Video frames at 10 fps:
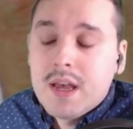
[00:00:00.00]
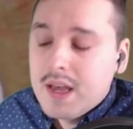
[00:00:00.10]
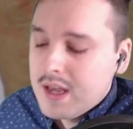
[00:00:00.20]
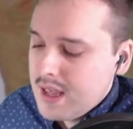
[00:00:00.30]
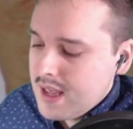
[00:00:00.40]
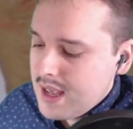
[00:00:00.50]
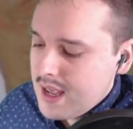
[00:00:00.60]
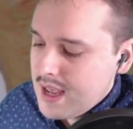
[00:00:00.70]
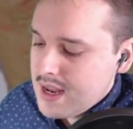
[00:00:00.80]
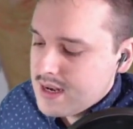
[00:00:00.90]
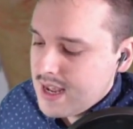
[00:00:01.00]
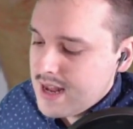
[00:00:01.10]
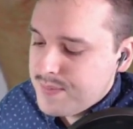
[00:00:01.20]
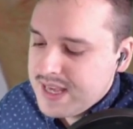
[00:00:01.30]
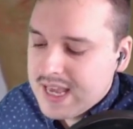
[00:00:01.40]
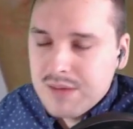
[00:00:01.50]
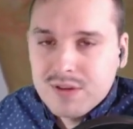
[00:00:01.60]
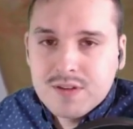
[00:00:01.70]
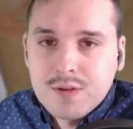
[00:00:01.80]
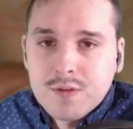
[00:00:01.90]
and being
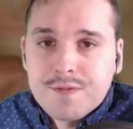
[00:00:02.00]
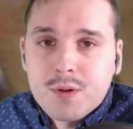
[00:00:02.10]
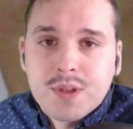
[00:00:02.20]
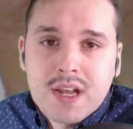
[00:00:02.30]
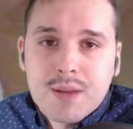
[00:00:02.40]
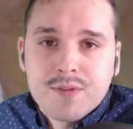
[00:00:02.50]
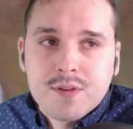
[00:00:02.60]
able to fold it up.